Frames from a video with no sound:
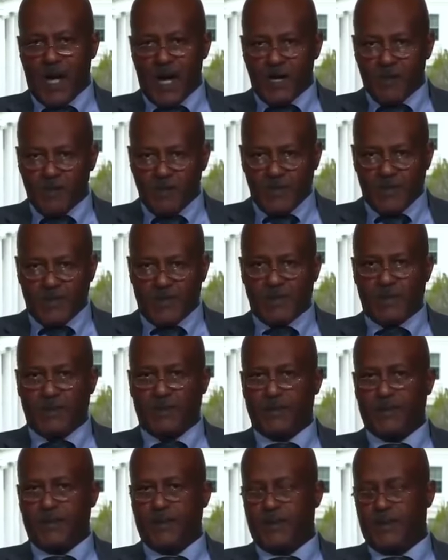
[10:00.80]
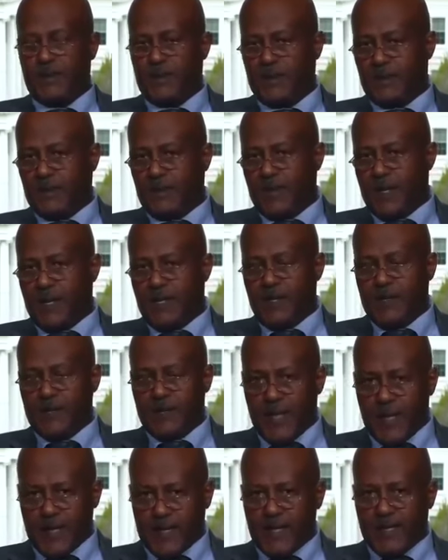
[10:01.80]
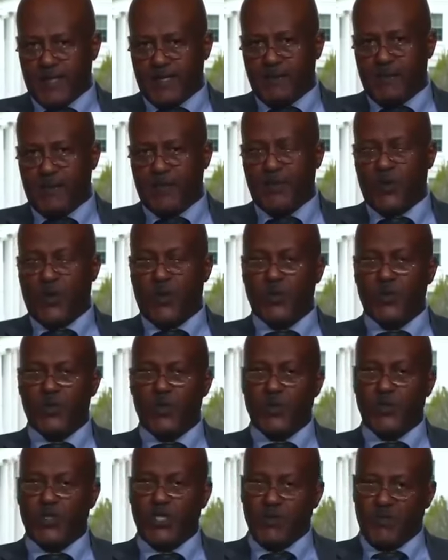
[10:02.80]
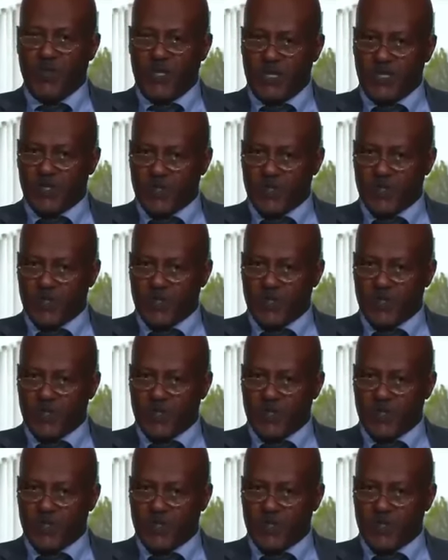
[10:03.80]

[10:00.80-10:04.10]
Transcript: armed undertakings, but also civil